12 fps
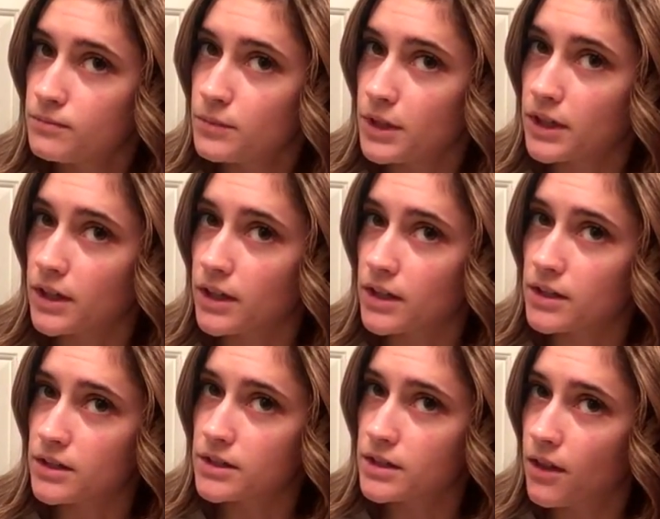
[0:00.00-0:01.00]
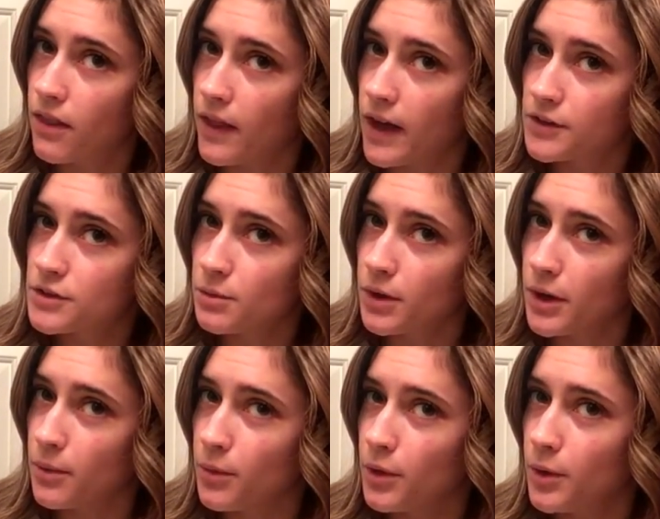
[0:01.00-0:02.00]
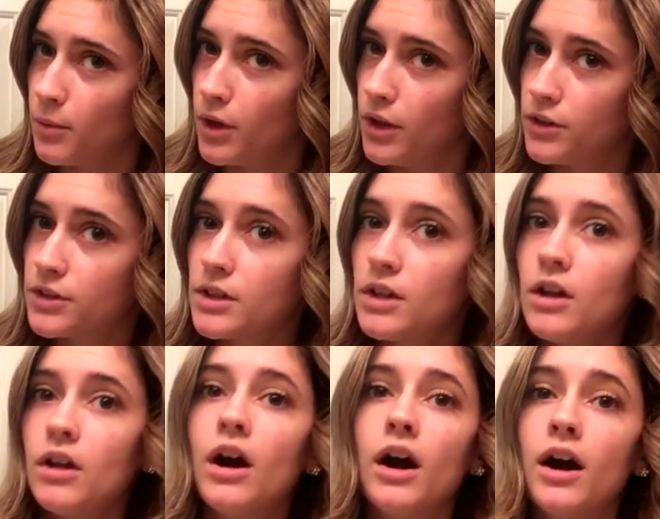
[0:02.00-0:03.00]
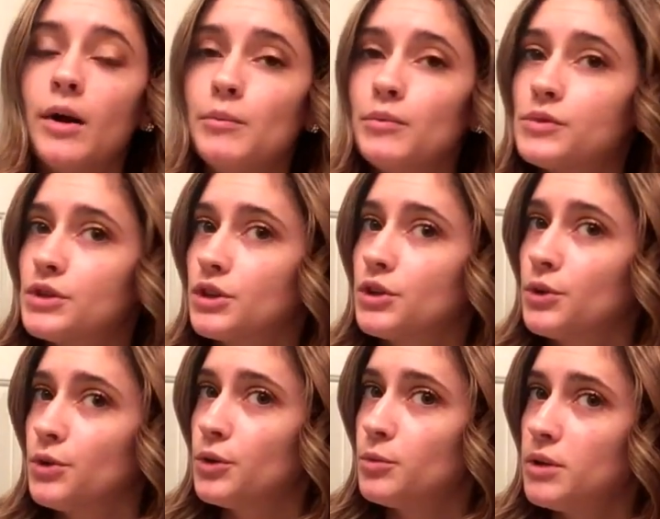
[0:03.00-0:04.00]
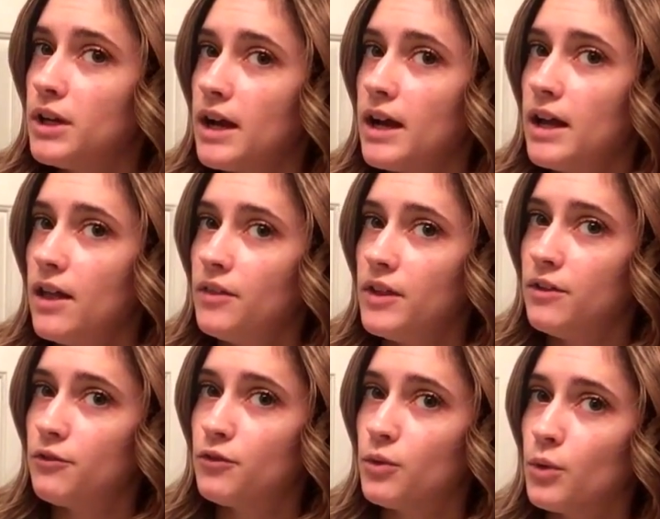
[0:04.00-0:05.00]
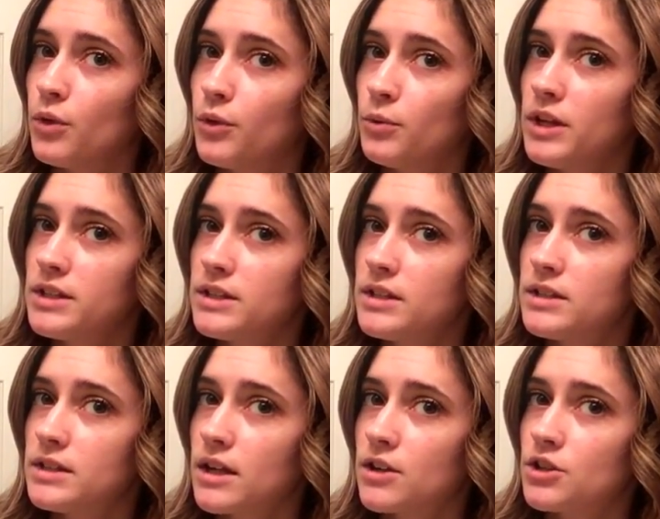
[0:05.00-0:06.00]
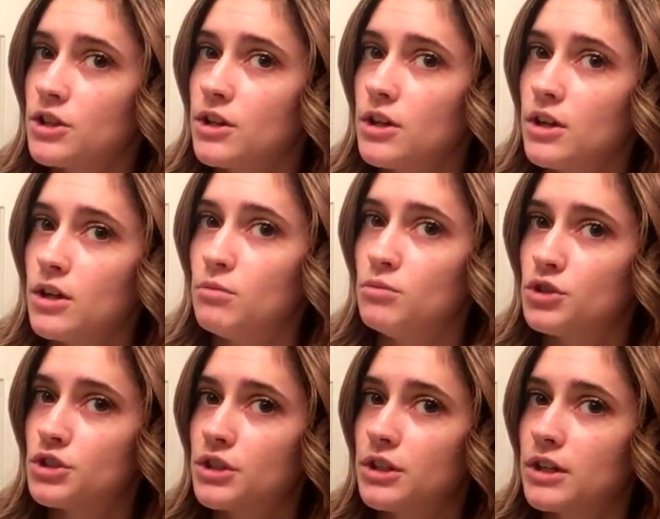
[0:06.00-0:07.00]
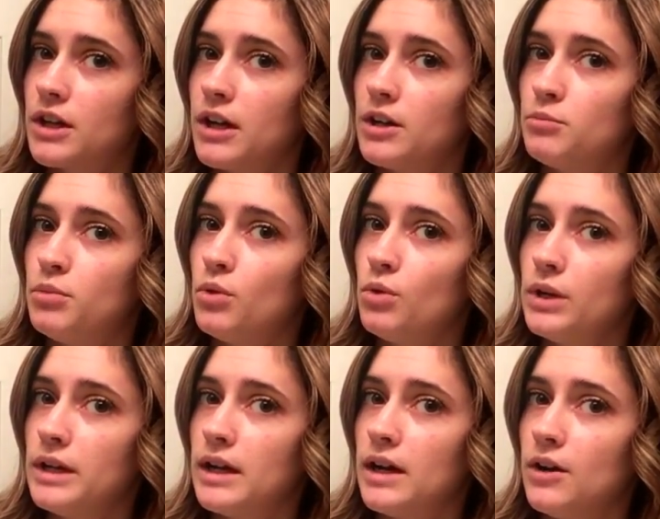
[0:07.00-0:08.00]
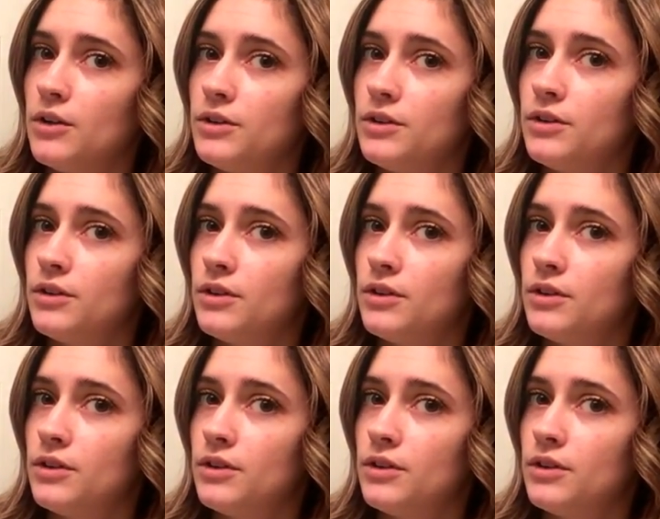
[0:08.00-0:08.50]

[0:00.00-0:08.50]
because that's where I really want the curl to be at. And then for the rest of the section, I'm just going to kind of pull down